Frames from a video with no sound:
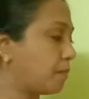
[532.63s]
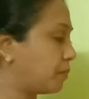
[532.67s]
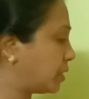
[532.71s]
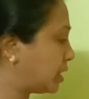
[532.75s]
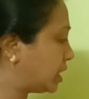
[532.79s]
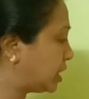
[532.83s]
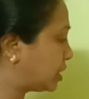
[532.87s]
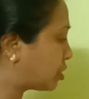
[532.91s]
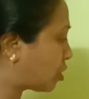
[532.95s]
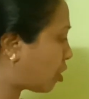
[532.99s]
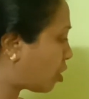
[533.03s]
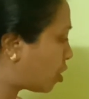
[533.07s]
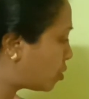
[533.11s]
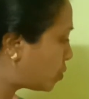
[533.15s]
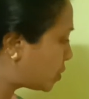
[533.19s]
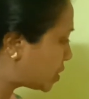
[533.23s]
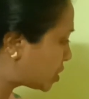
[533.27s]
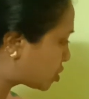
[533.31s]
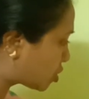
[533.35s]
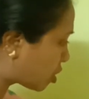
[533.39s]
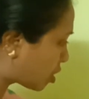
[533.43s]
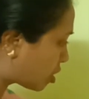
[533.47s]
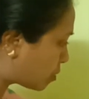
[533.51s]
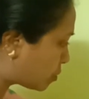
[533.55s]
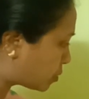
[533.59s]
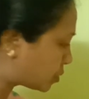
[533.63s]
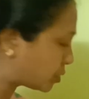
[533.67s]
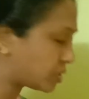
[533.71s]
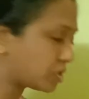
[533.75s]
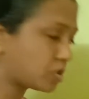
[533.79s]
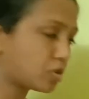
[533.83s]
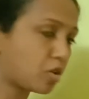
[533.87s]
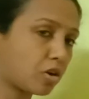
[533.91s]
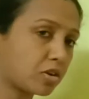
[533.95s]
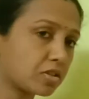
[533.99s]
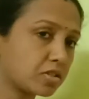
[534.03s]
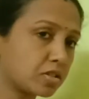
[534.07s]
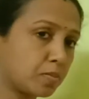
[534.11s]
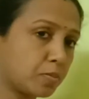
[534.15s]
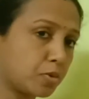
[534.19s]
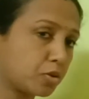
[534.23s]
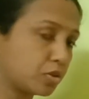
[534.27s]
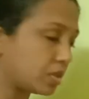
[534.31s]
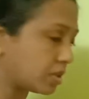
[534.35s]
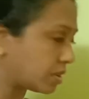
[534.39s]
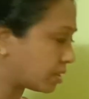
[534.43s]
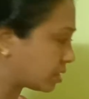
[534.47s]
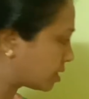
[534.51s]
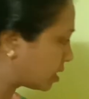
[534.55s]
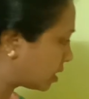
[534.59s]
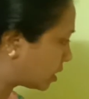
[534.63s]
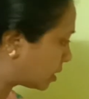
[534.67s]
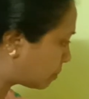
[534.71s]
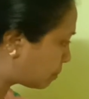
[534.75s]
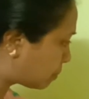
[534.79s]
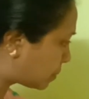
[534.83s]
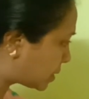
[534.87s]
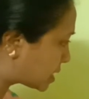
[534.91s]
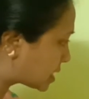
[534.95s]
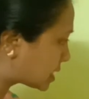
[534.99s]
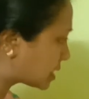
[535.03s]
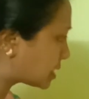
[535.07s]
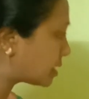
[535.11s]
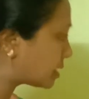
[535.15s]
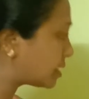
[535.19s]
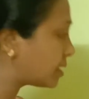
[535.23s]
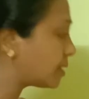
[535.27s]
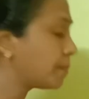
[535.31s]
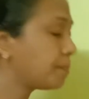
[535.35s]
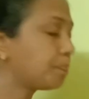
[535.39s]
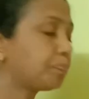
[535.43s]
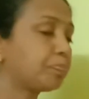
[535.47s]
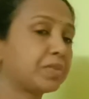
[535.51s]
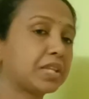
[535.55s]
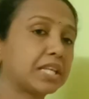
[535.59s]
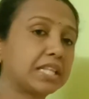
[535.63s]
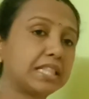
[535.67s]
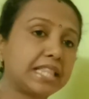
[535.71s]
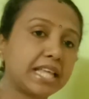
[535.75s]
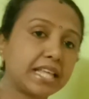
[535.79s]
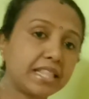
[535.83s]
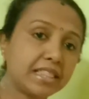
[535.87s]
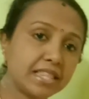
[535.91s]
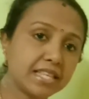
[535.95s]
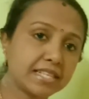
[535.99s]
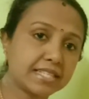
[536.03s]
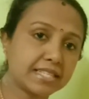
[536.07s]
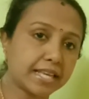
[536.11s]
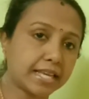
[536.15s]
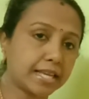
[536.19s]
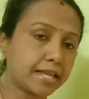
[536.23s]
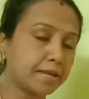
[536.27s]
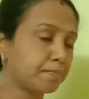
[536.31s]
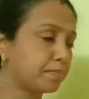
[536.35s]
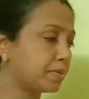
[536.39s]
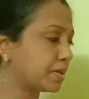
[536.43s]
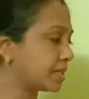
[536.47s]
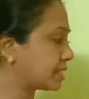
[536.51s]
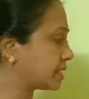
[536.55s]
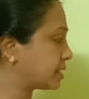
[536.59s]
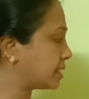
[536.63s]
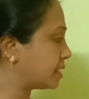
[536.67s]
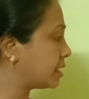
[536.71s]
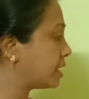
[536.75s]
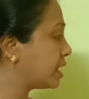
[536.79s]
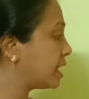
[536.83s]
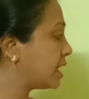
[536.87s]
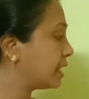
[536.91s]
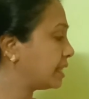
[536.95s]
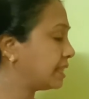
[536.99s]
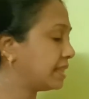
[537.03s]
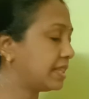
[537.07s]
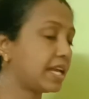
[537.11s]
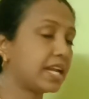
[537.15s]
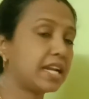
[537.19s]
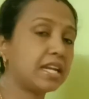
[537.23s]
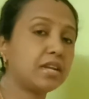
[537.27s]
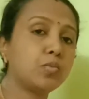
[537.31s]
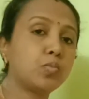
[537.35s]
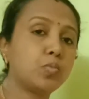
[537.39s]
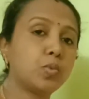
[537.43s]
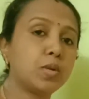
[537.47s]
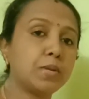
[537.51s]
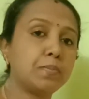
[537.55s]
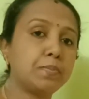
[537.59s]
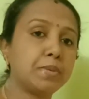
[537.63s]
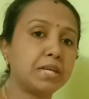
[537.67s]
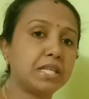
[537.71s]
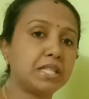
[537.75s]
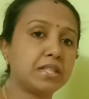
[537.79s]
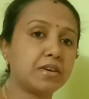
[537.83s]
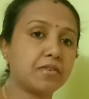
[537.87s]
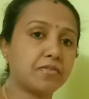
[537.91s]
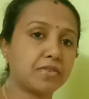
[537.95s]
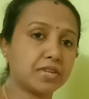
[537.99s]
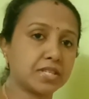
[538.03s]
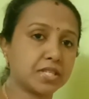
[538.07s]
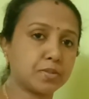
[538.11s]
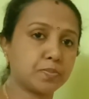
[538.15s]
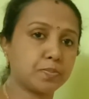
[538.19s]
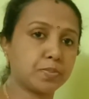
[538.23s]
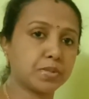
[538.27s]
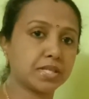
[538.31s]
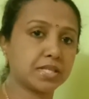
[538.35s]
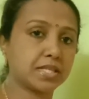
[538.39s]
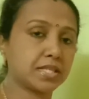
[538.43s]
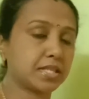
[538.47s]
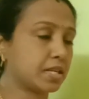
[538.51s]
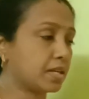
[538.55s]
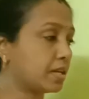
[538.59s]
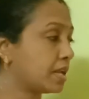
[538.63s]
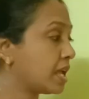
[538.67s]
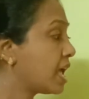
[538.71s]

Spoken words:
It always talks about the third person, then the second person, then will be the first person.